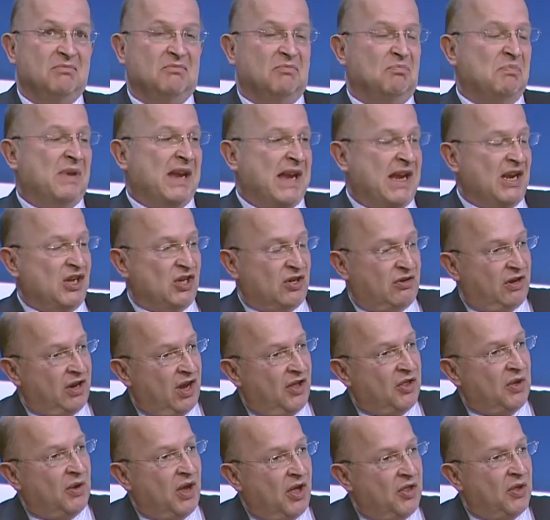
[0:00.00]
media and
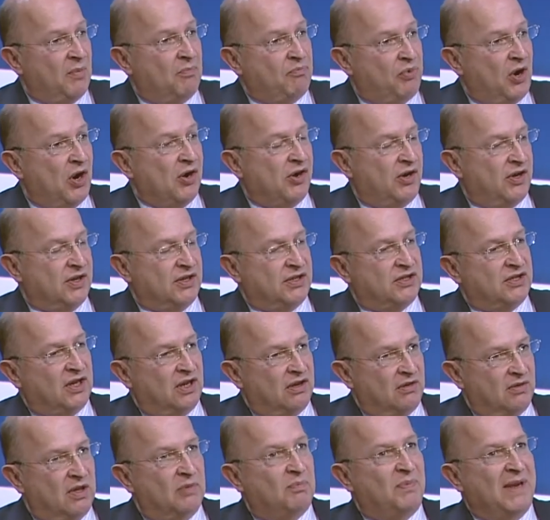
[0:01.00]
other brokers,
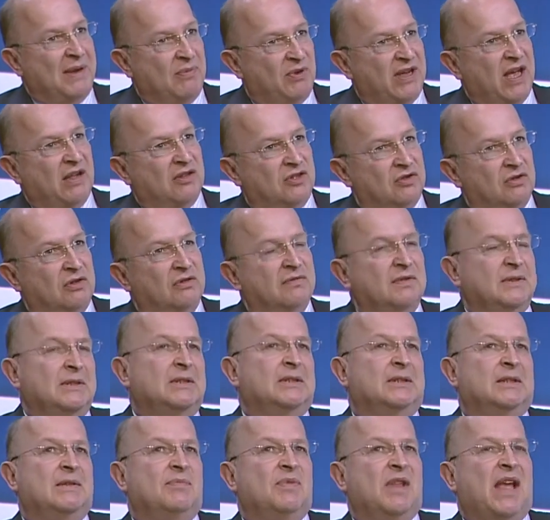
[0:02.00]
so that people get sort of
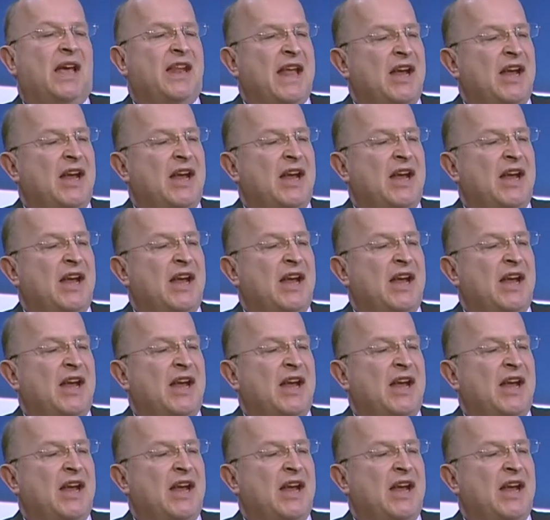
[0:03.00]
an